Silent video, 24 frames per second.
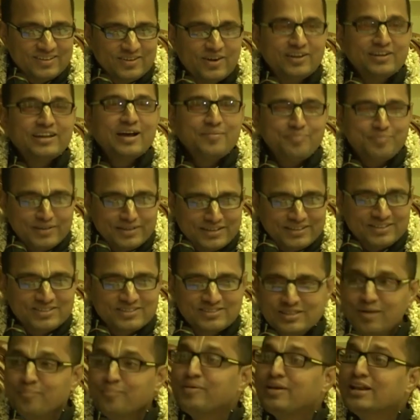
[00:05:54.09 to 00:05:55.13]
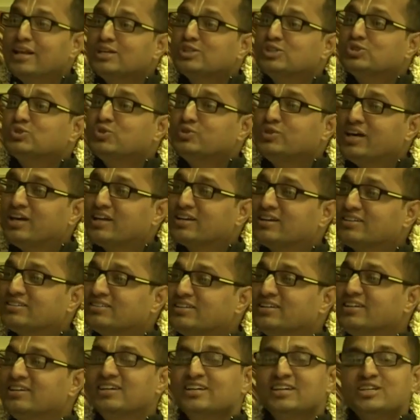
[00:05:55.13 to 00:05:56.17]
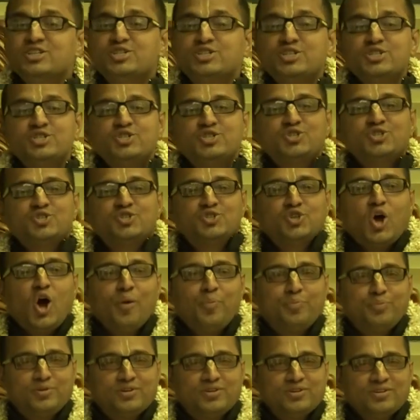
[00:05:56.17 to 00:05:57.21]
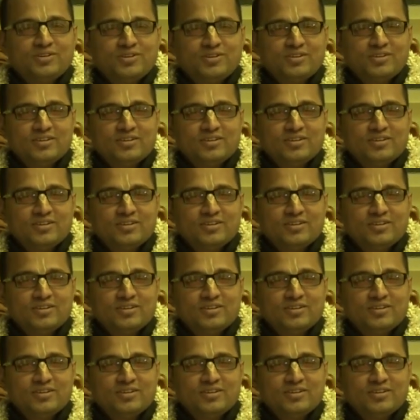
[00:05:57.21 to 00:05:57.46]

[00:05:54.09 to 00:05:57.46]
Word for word: what happened? Stambhila Suryera Gati, she stopped.